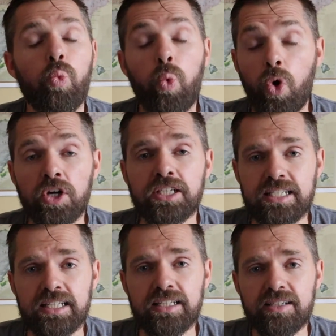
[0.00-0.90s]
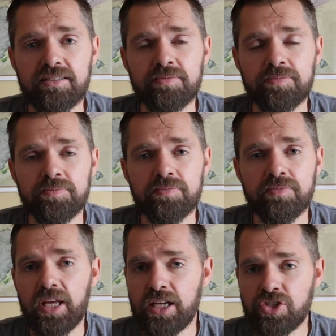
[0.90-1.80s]
warranted
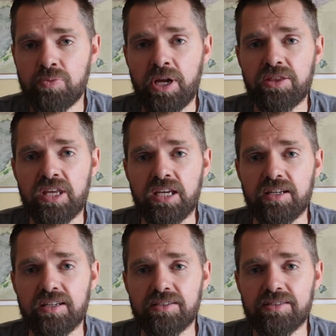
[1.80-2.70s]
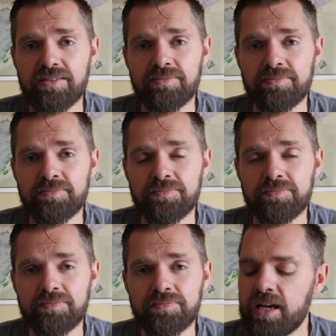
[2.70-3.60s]
as you may think it is.
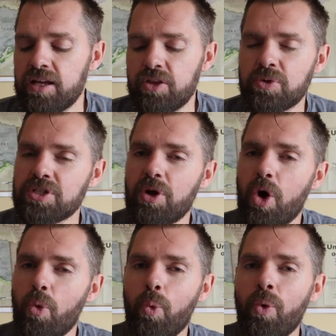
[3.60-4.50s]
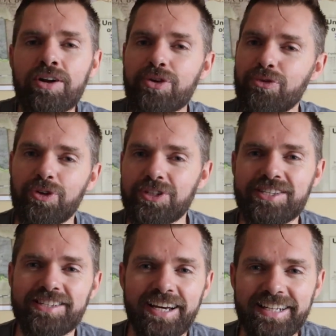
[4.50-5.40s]
There was a wonderful
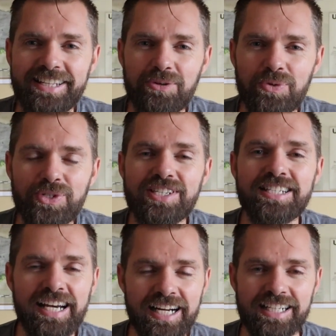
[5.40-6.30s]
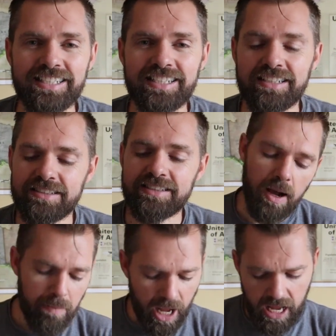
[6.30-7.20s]
study that was done
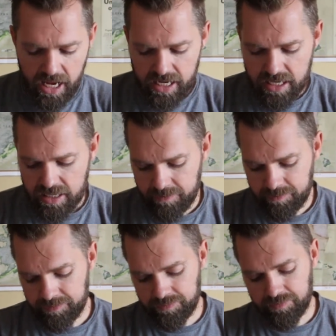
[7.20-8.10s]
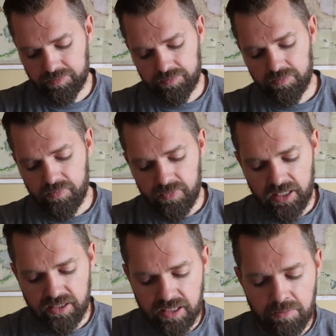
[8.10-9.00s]
by
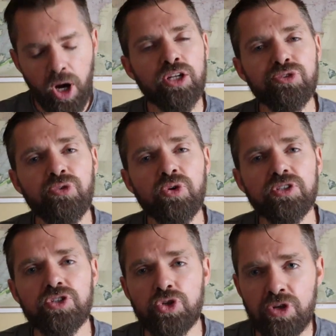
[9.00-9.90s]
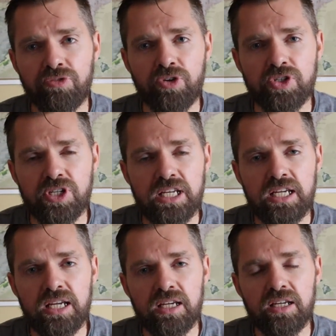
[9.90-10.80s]
De Montfort
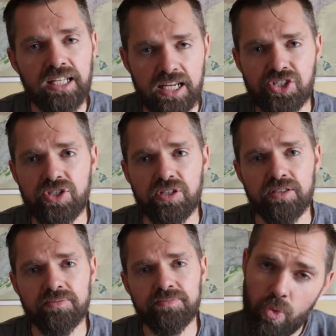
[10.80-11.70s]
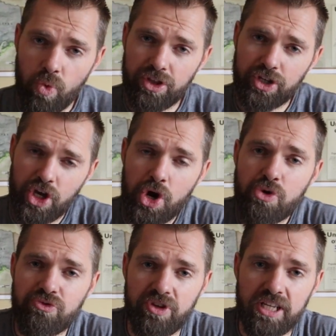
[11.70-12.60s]
University, Leicester, with
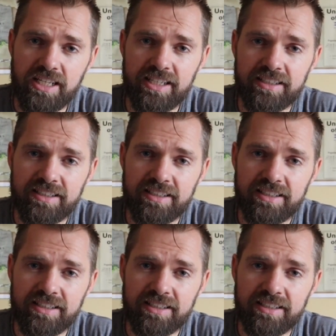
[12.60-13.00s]
COVID